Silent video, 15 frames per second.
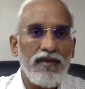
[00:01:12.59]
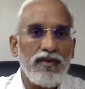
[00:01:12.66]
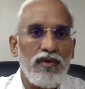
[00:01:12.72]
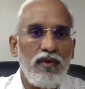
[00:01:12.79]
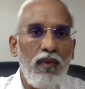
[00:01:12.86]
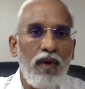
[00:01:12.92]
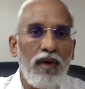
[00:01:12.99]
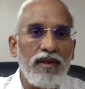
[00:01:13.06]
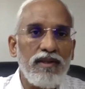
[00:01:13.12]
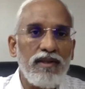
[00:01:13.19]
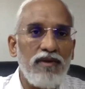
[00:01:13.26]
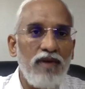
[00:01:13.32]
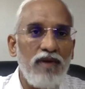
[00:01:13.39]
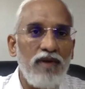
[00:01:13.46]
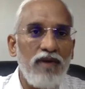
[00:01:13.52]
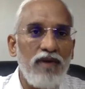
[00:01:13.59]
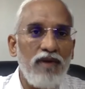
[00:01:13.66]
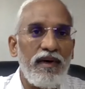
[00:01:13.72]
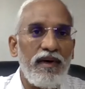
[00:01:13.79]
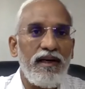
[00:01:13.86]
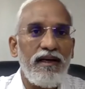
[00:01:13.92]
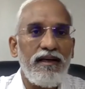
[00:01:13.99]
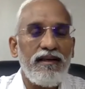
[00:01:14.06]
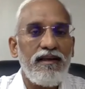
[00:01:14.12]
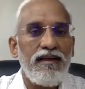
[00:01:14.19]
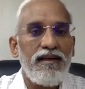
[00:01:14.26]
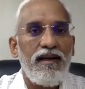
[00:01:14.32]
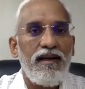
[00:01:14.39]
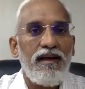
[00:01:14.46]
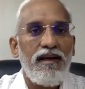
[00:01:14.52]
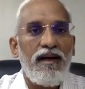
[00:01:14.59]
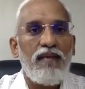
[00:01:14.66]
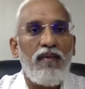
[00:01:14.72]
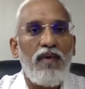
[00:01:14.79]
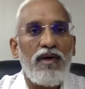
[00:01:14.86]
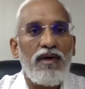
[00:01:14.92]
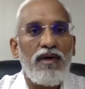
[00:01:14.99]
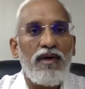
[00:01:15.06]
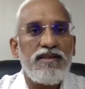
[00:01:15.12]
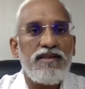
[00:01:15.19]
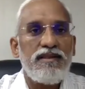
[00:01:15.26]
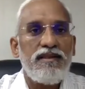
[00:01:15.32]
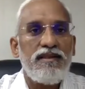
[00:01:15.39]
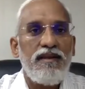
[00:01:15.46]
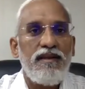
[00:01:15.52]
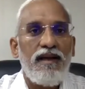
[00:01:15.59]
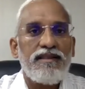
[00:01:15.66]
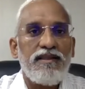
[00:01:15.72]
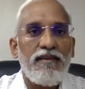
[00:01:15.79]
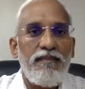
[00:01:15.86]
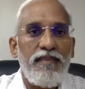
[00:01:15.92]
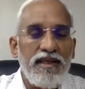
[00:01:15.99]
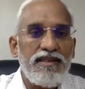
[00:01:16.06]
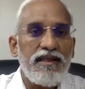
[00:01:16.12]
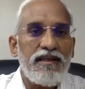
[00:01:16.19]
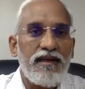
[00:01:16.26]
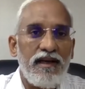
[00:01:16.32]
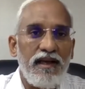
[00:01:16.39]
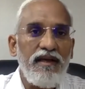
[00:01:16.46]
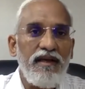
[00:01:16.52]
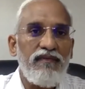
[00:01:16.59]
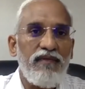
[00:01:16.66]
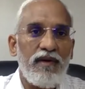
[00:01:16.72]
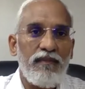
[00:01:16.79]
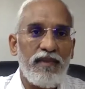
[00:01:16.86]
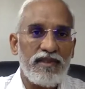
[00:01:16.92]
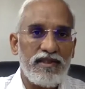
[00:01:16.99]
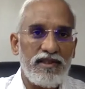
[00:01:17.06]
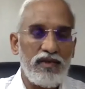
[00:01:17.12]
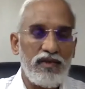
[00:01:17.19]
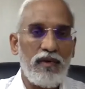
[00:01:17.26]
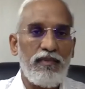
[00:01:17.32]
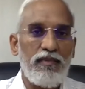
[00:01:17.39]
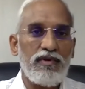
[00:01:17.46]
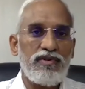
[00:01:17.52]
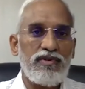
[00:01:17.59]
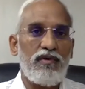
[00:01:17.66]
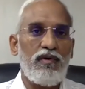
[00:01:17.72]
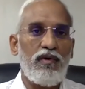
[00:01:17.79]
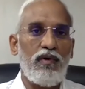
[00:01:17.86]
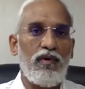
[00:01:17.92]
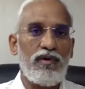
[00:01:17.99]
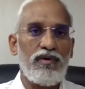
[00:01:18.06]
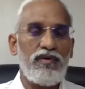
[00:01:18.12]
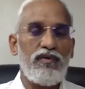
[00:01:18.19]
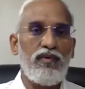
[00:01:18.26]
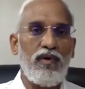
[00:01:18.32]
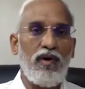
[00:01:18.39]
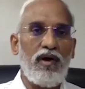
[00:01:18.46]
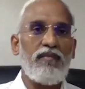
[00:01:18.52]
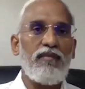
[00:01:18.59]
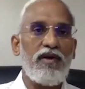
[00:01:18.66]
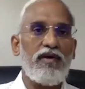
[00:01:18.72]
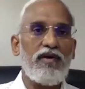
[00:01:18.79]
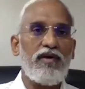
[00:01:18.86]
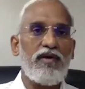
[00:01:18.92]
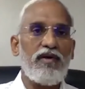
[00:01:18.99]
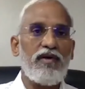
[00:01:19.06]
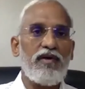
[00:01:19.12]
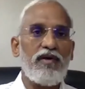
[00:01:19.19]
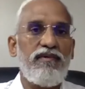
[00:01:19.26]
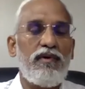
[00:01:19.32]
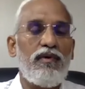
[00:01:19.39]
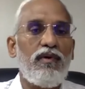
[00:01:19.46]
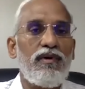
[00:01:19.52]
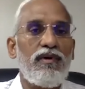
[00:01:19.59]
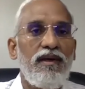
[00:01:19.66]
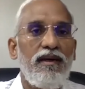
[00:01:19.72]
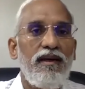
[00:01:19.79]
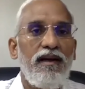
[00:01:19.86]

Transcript: So what is not provided and what is as a basic right for a person to approach a court, you normally go to the civil court.